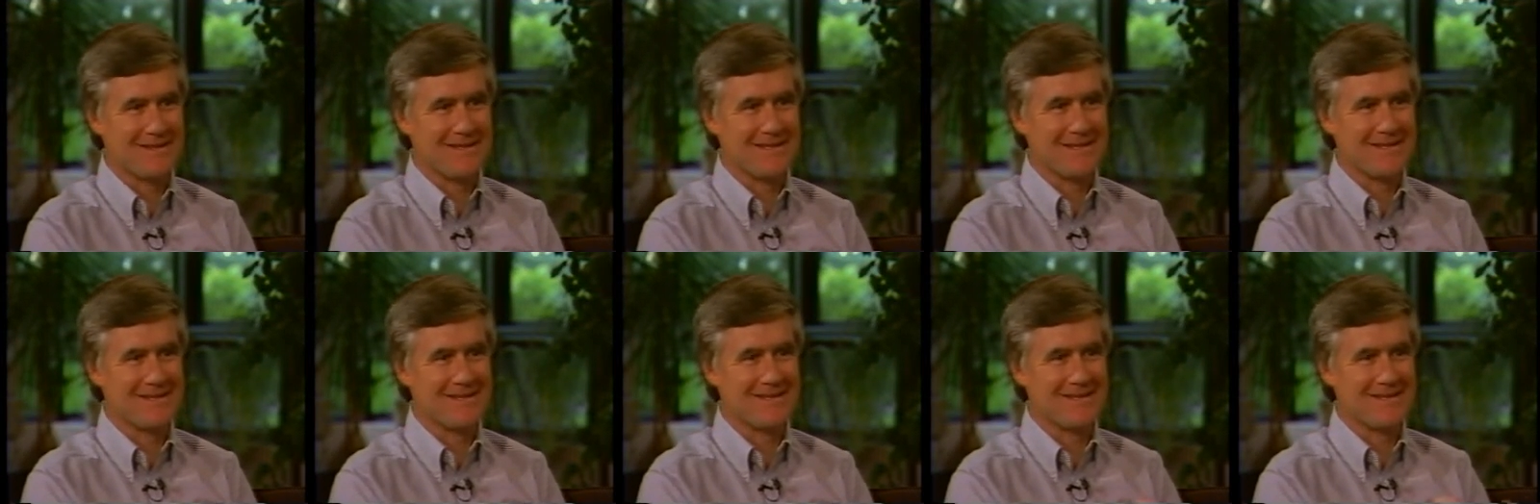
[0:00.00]

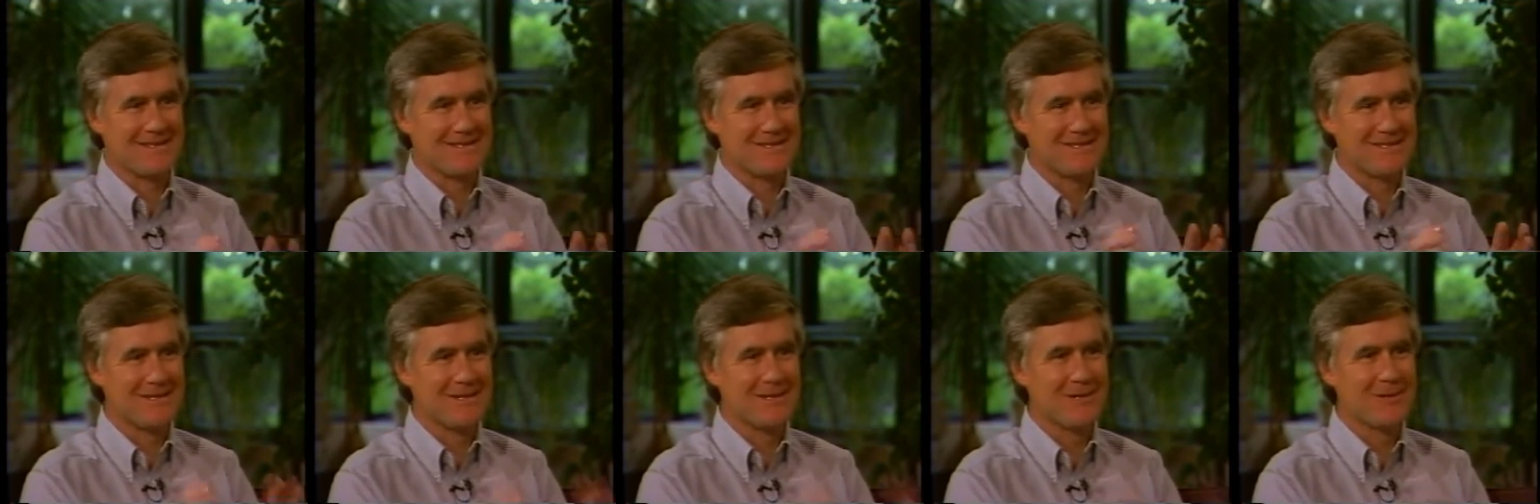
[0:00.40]
that
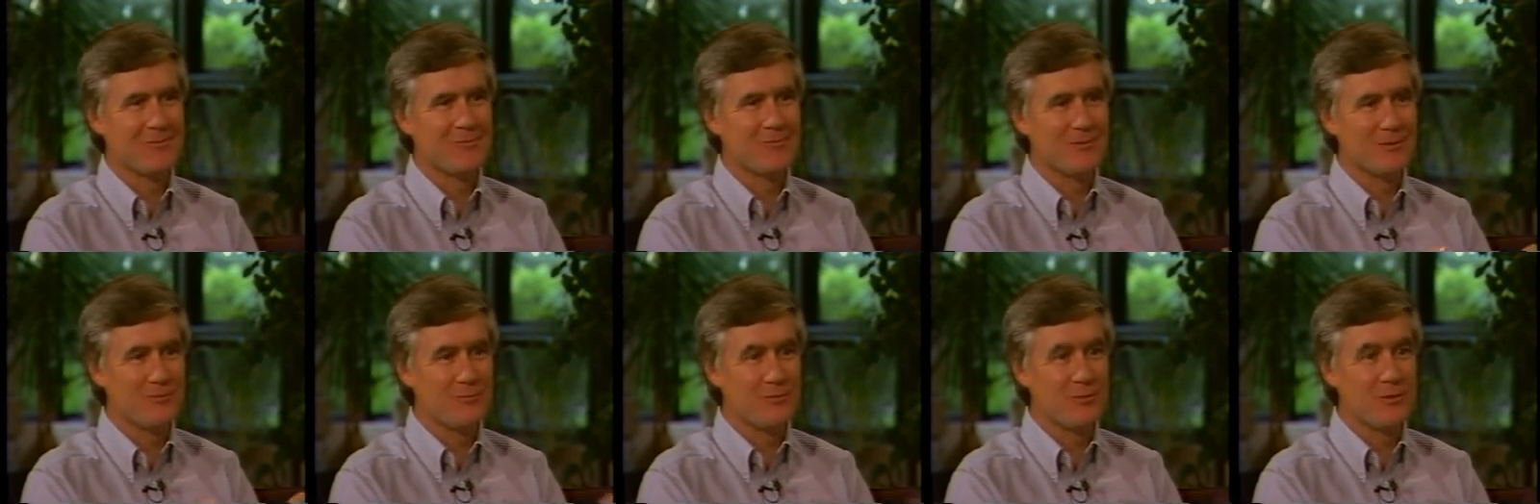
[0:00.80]
until
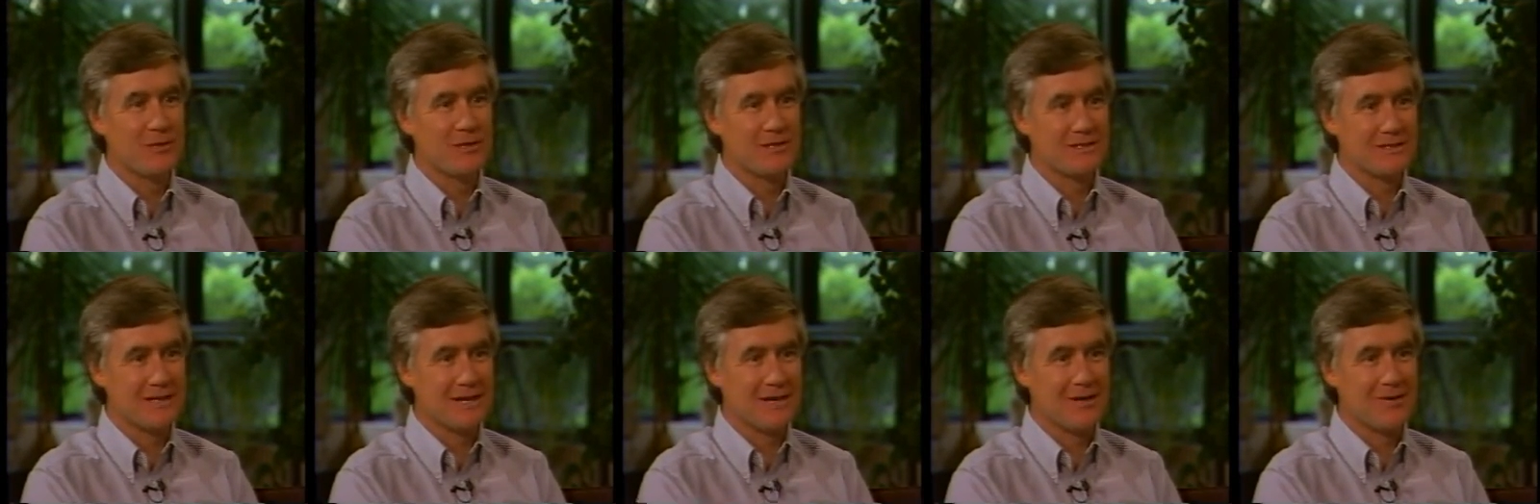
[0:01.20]
we put
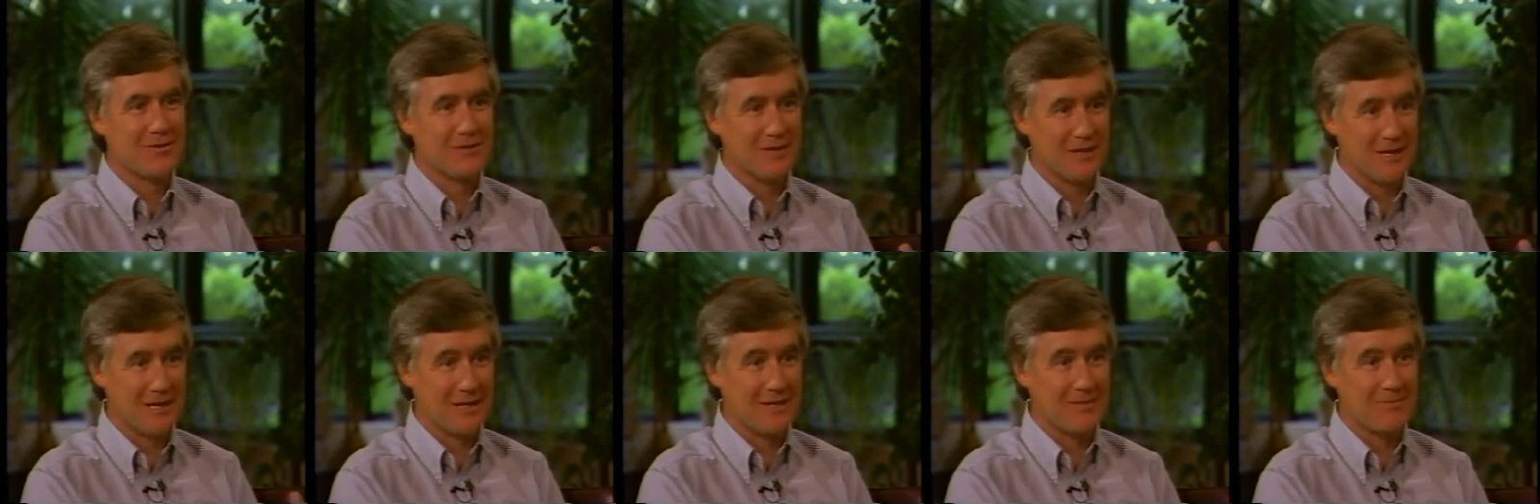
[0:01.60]
it
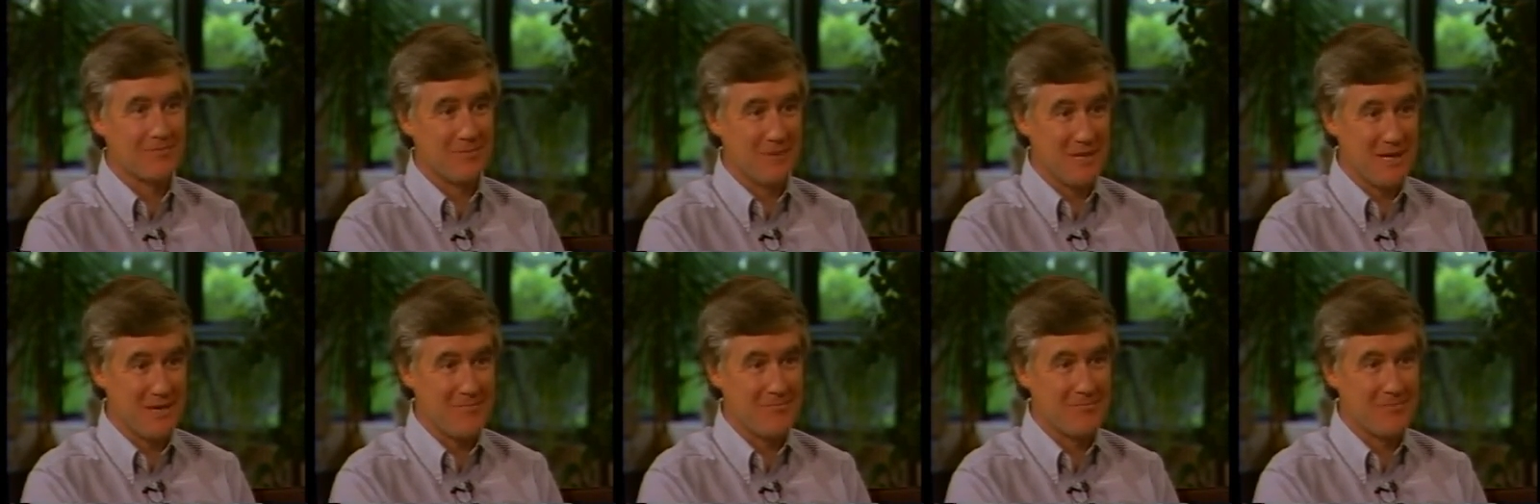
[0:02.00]
down on
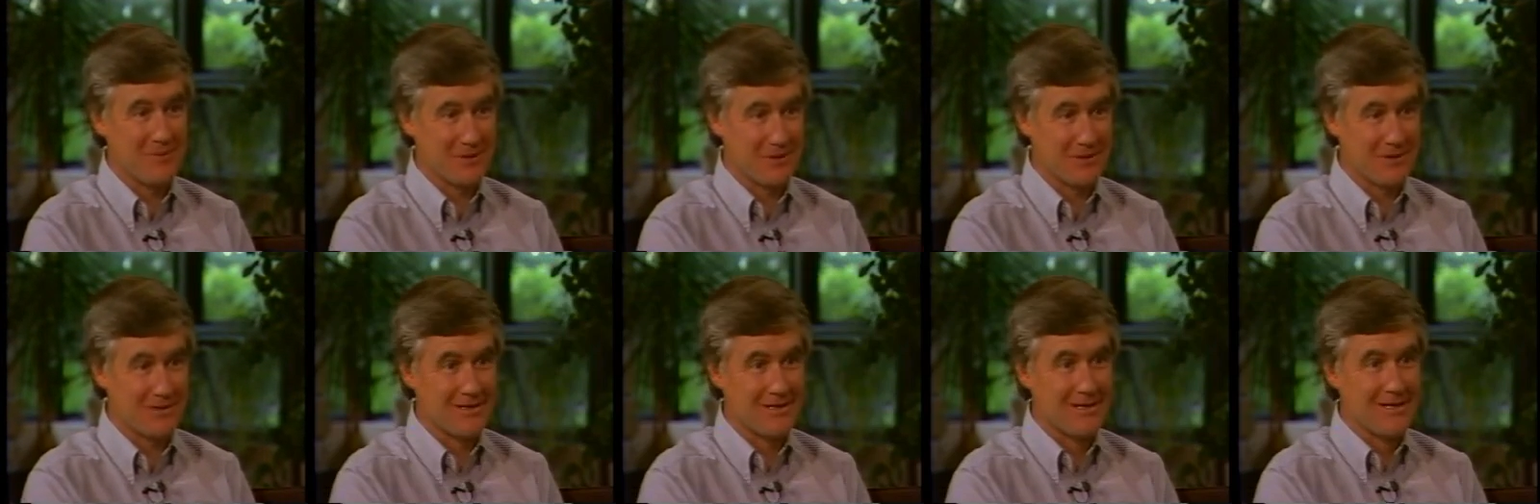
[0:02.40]

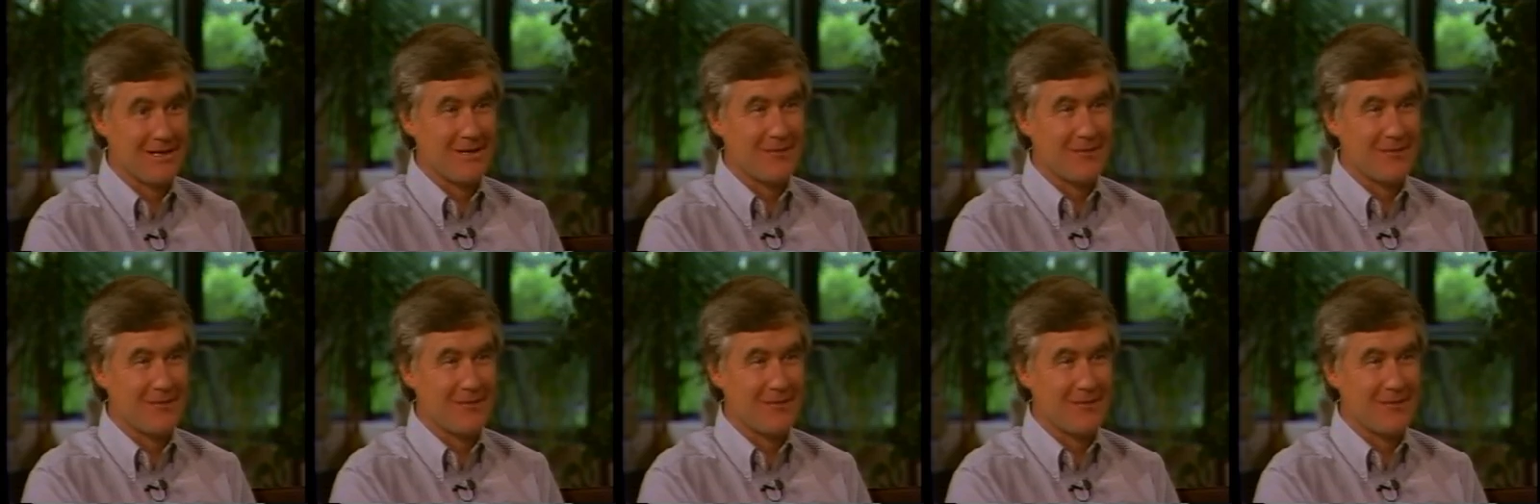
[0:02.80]
paper,